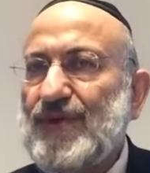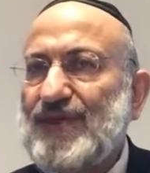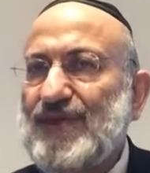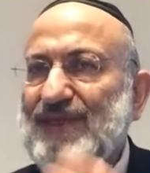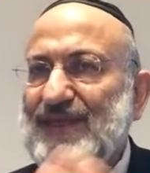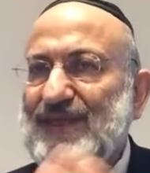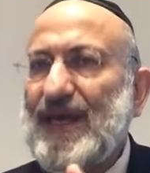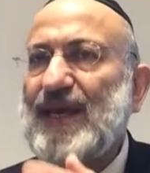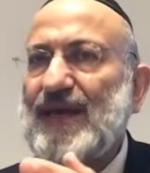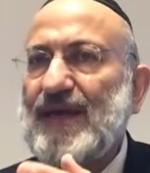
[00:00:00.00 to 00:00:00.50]

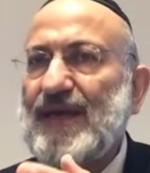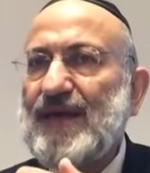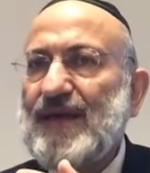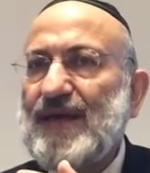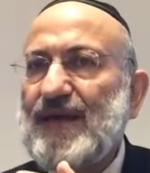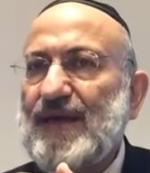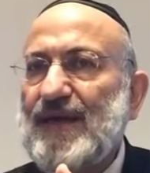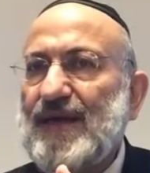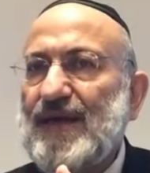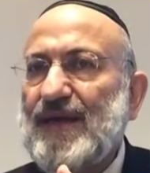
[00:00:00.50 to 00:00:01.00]
Zeh,
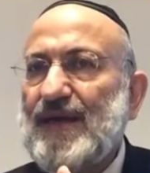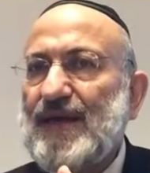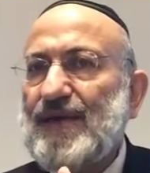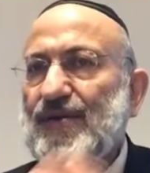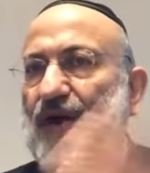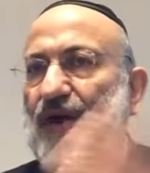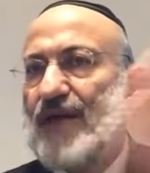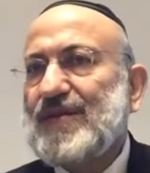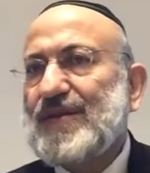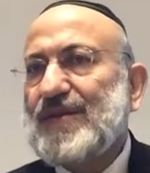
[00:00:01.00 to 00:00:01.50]

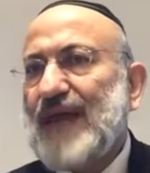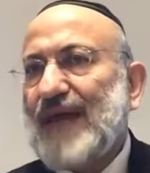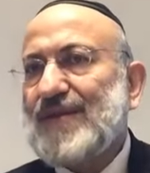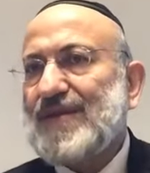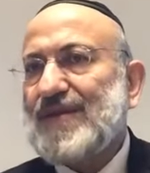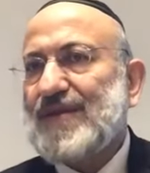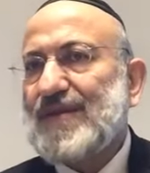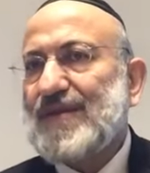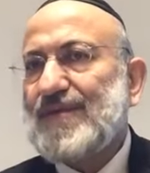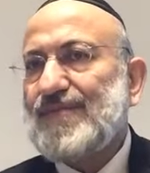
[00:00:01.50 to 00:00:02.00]
not that.
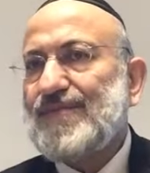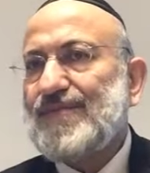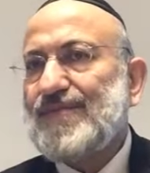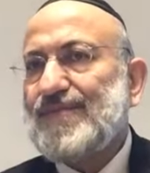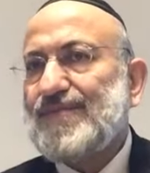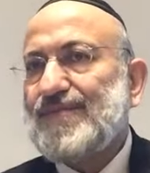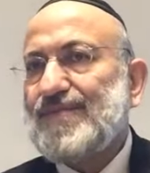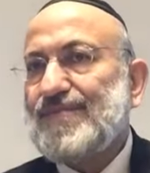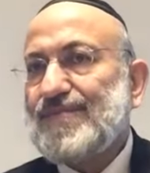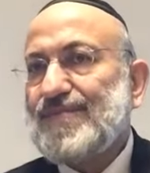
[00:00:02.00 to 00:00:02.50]

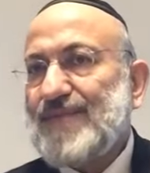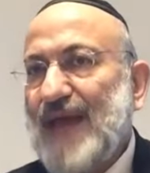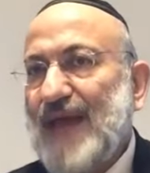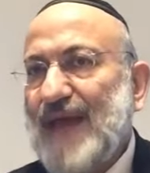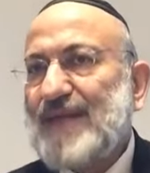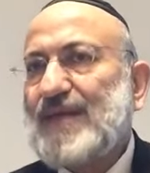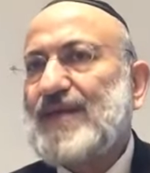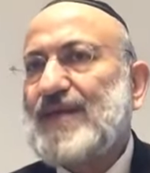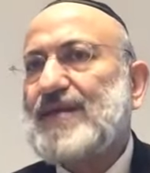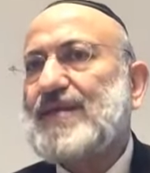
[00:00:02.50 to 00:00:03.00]

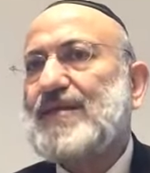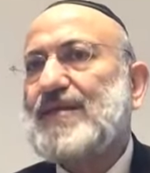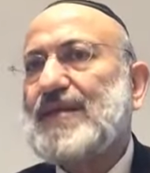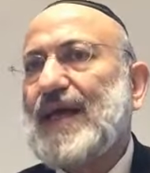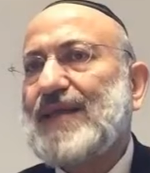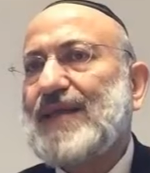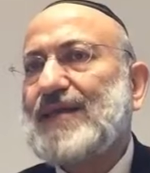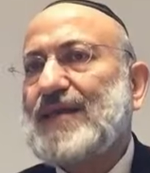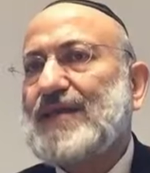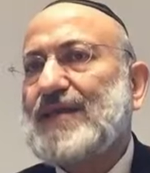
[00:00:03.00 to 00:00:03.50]
That
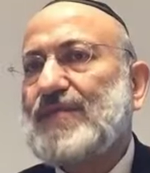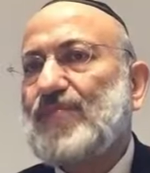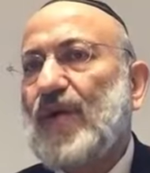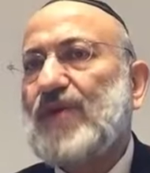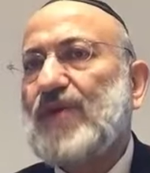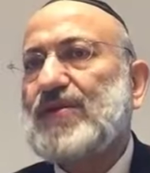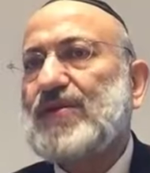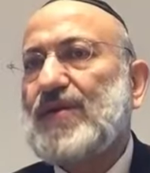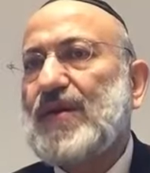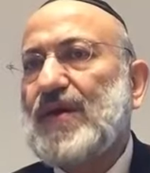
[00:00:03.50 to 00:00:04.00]
is
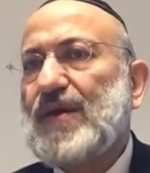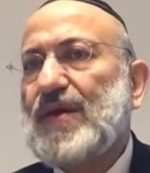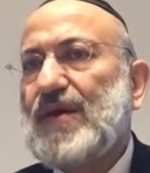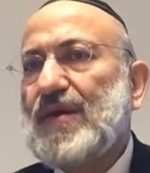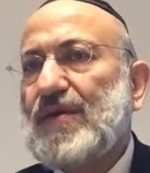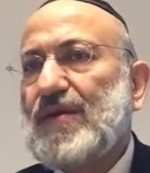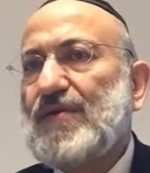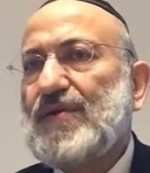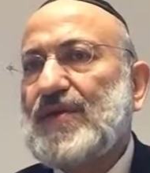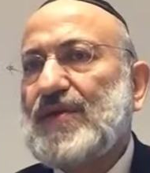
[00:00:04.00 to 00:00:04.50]
what
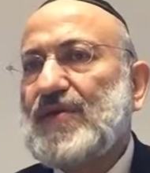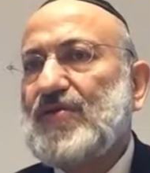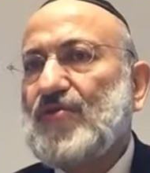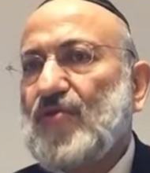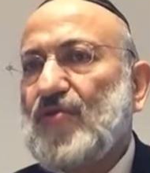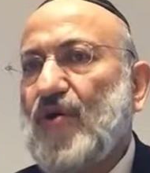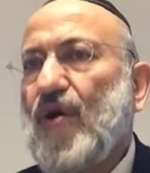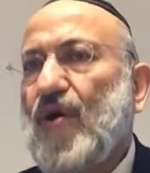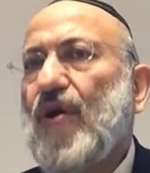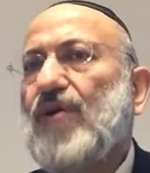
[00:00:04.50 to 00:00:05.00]
is
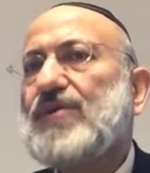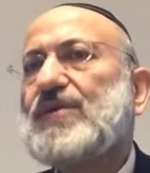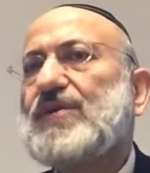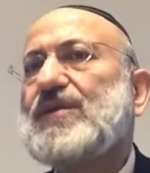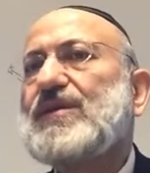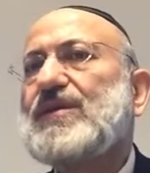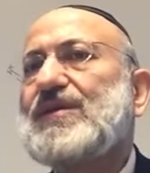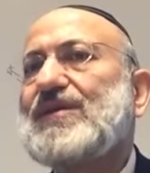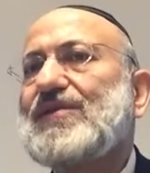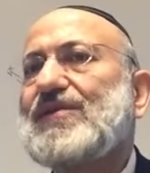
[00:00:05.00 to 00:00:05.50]

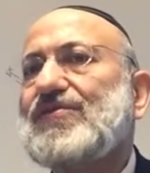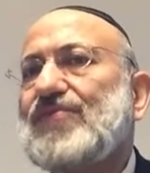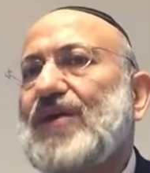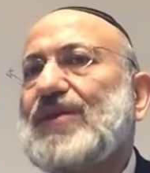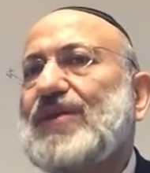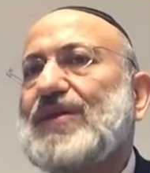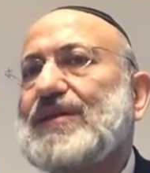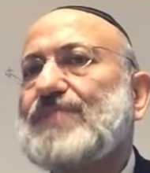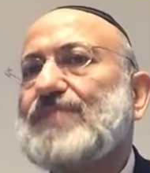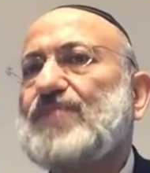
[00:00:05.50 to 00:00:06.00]
causing the
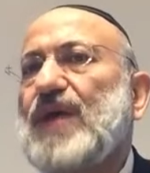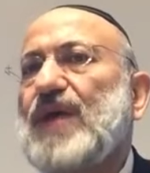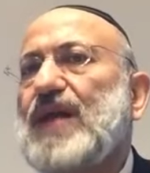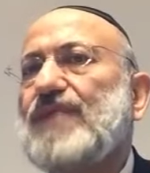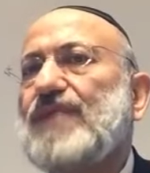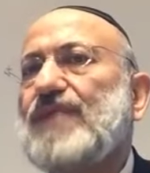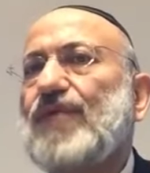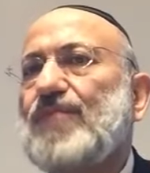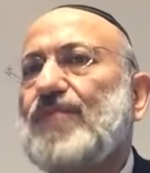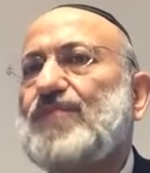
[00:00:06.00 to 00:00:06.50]
greatest pain
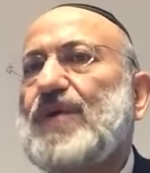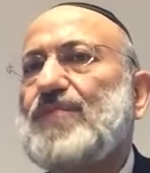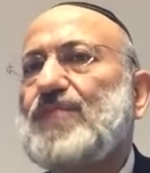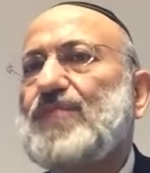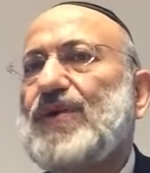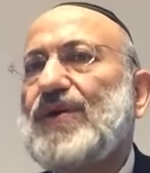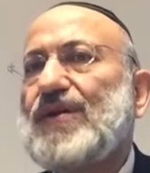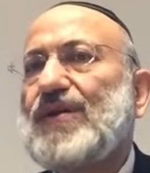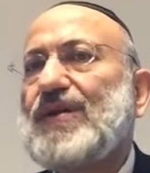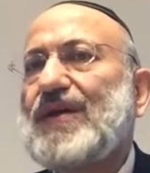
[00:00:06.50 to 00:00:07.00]
for
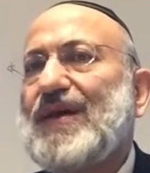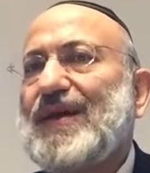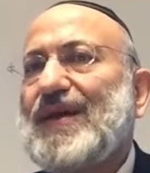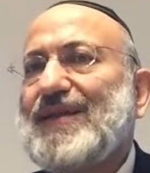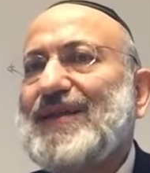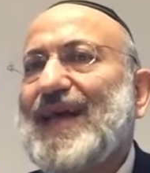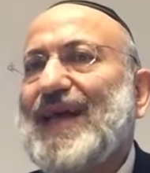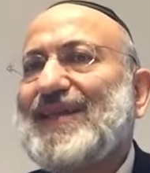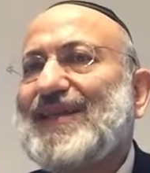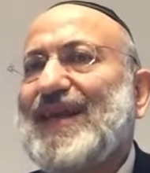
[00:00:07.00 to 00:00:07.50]
people,
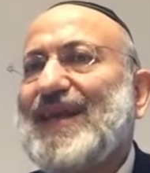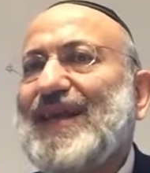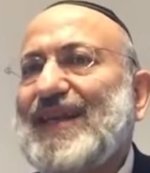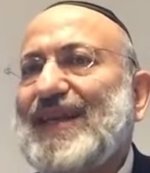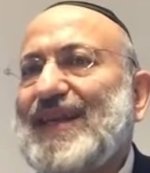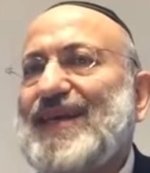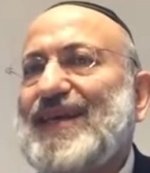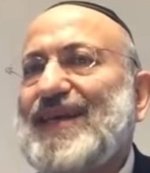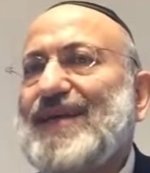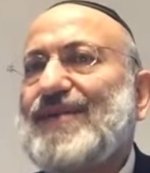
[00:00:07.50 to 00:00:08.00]
that they
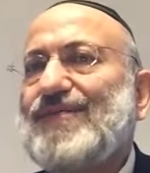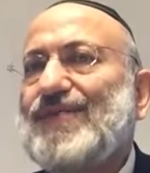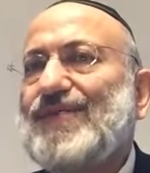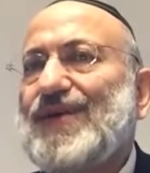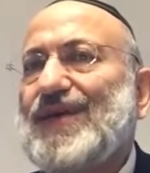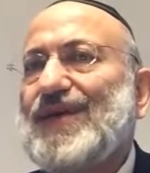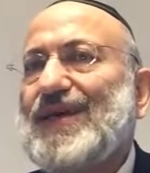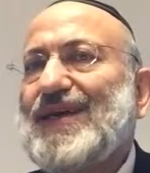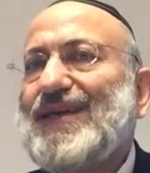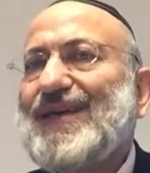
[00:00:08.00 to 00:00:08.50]
live
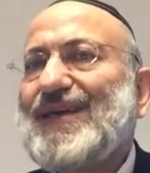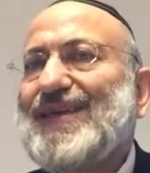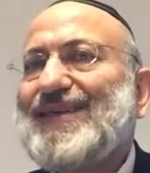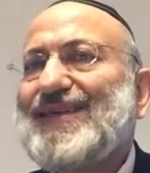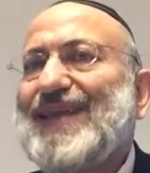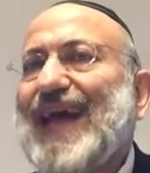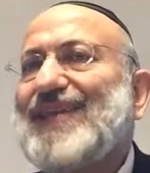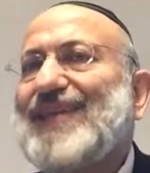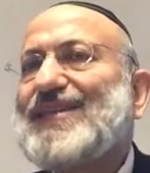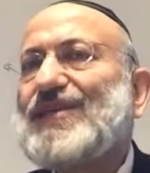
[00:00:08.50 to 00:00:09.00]
in
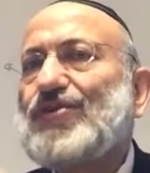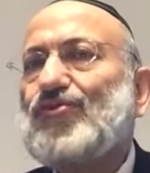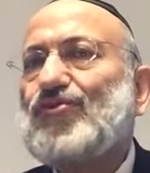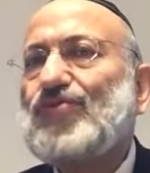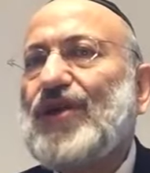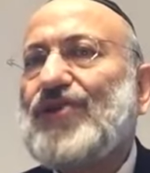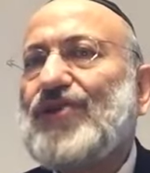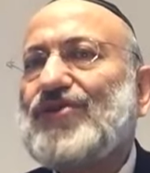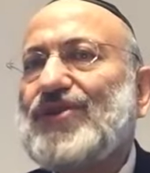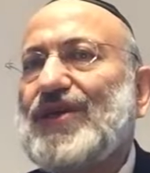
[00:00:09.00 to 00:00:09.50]
that
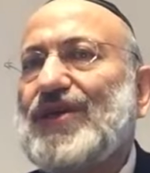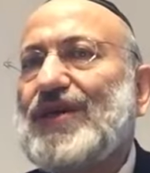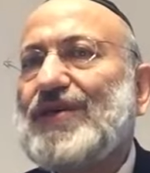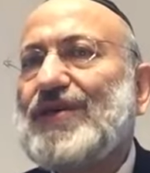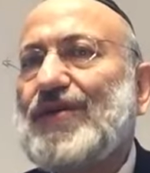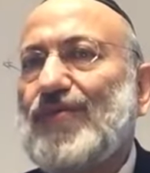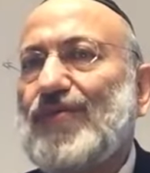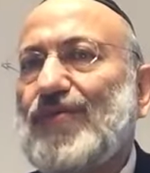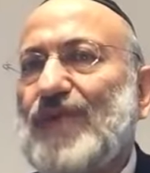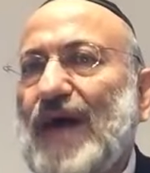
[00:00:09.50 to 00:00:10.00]
situation.
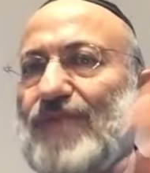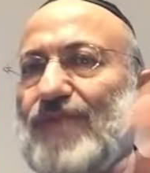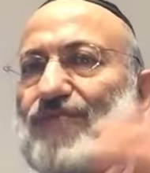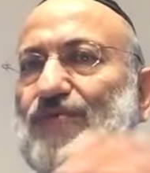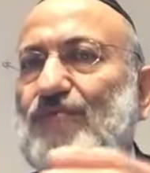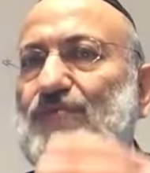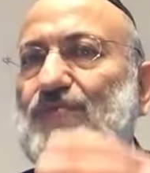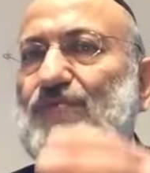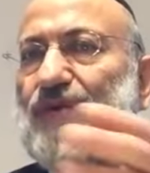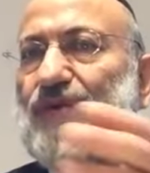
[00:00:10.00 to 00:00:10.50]
They have
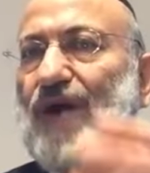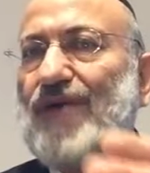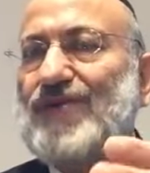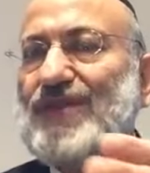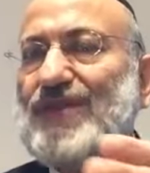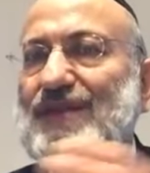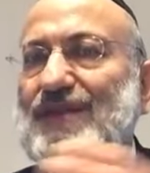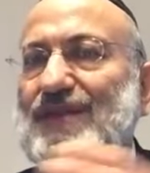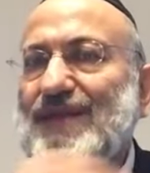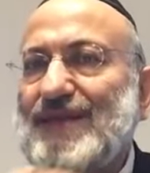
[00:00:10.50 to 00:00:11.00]
to
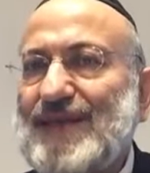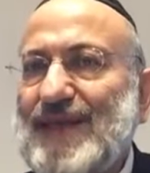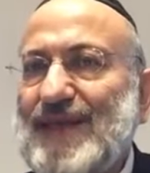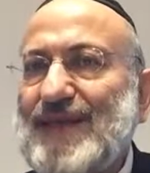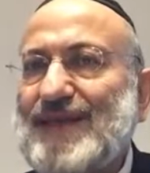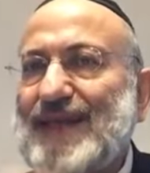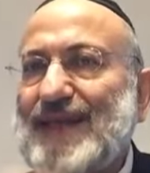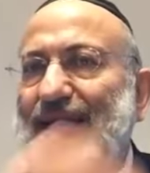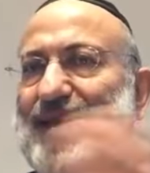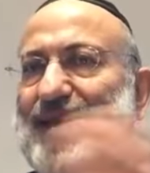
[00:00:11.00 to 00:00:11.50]
pronounce
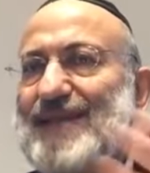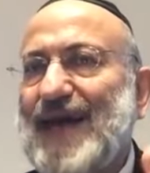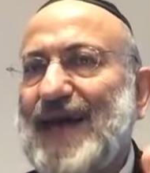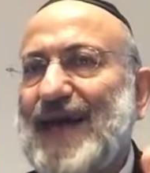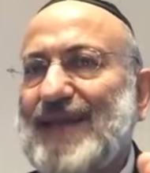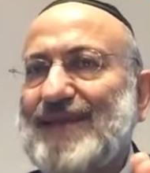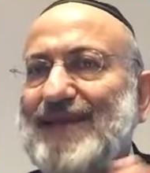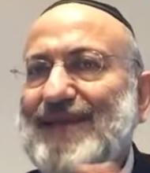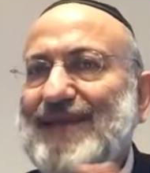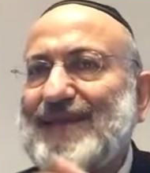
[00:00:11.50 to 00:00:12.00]
this and
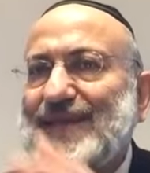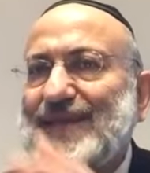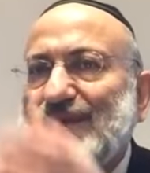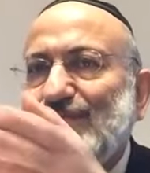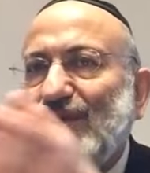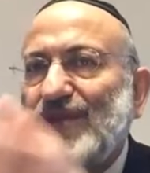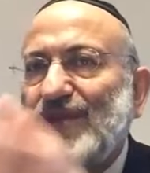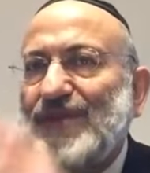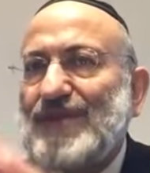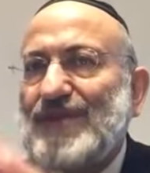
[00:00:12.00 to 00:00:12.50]
that. This is
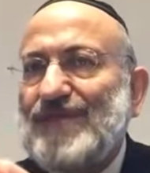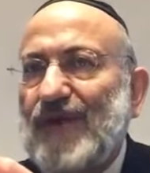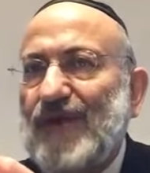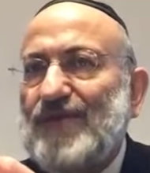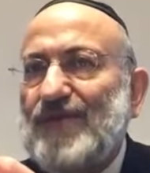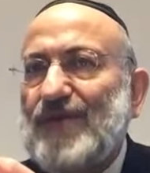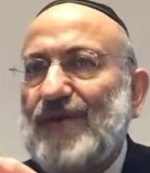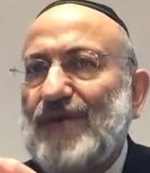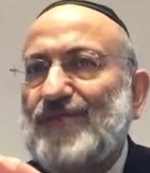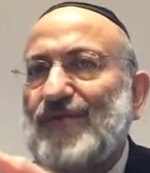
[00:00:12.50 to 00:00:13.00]
what is in
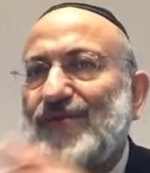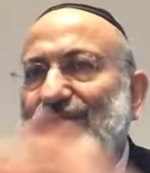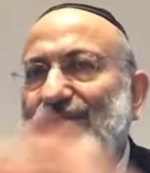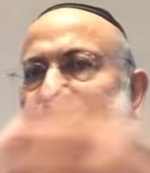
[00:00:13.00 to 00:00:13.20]
front of you.